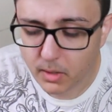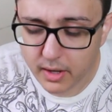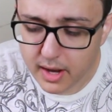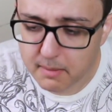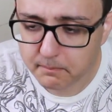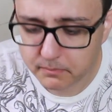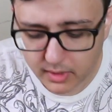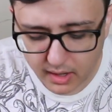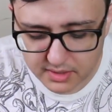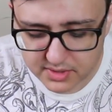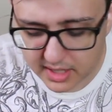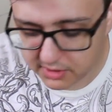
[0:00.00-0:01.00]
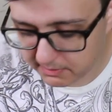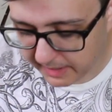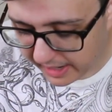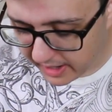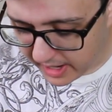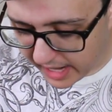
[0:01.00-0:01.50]
Yeah, it's not too
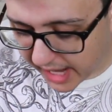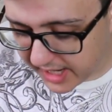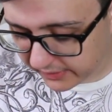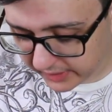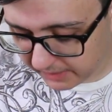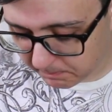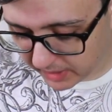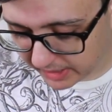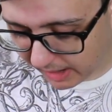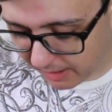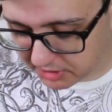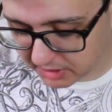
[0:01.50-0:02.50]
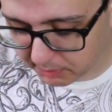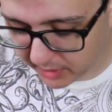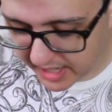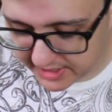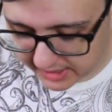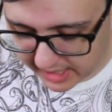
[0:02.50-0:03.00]
bad. It definitely, I was
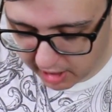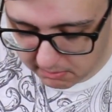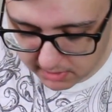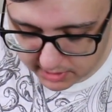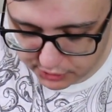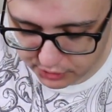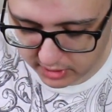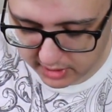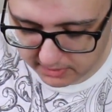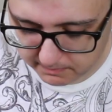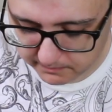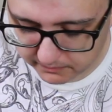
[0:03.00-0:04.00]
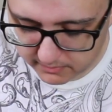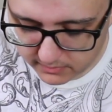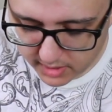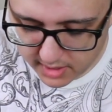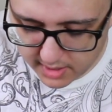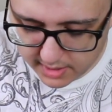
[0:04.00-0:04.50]
surprised at how much,
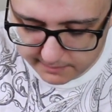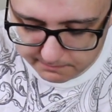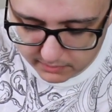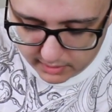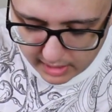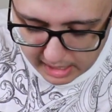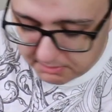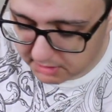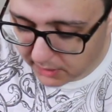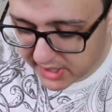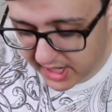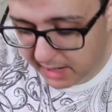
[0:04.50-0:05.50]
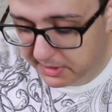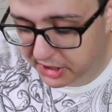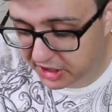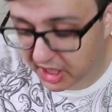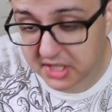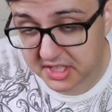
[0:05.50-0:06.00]
I'm surprised at how much
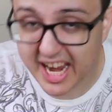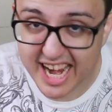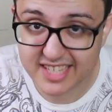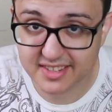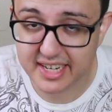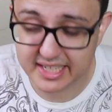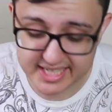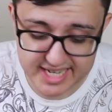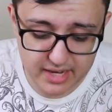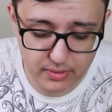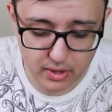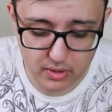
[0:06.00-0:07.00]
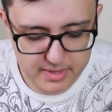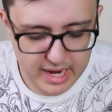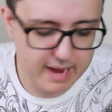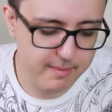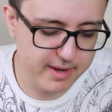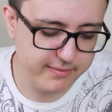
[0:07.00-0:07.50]
it does taste like tea, though. But
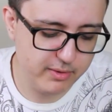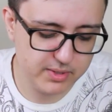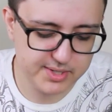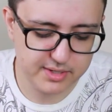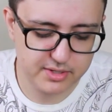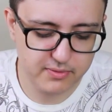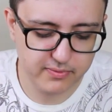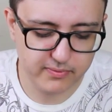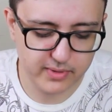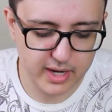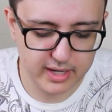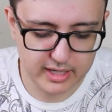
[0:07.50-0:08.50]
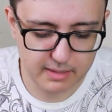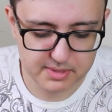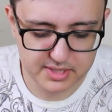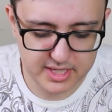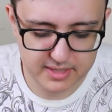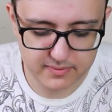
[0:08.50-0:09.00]
yeah, I mean, if you were to set 2 cups
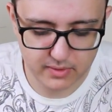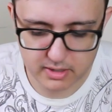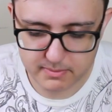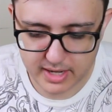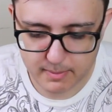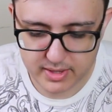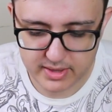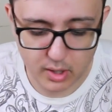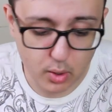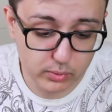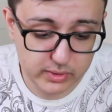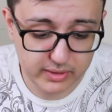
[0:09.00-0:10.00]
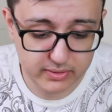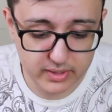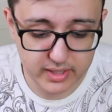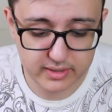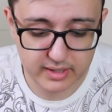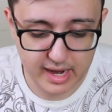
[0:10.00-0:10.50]
of tea in front of me, I mean, the only
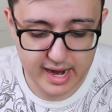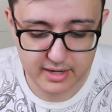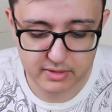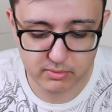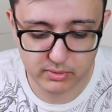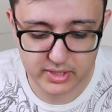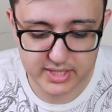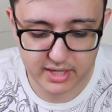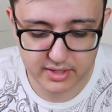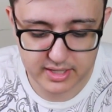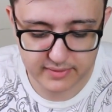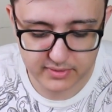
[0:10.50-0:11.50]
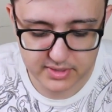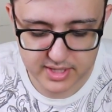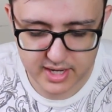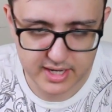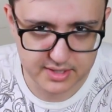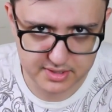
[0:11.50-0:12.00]
thing that I could really tell the difference
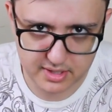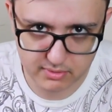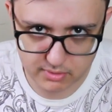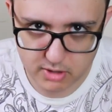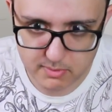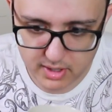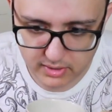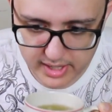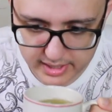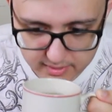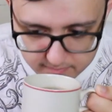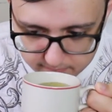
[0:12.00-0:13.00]
on is the aroma.